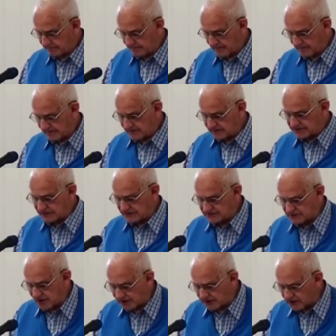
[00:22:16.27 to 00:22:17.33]
This is
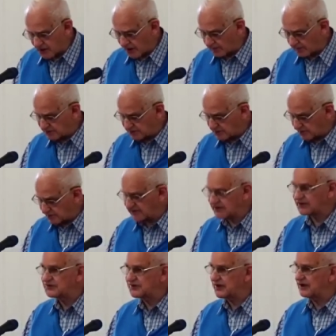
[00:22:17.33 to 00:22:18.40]
not an option we can
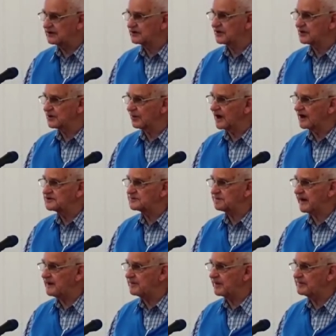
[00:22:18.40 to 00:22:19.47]
send to the waste
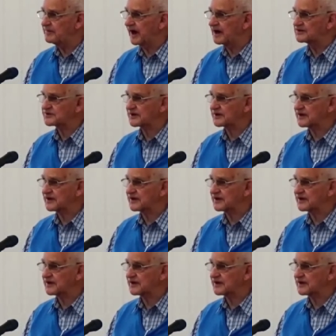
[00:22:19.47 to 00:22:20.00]
paper basket.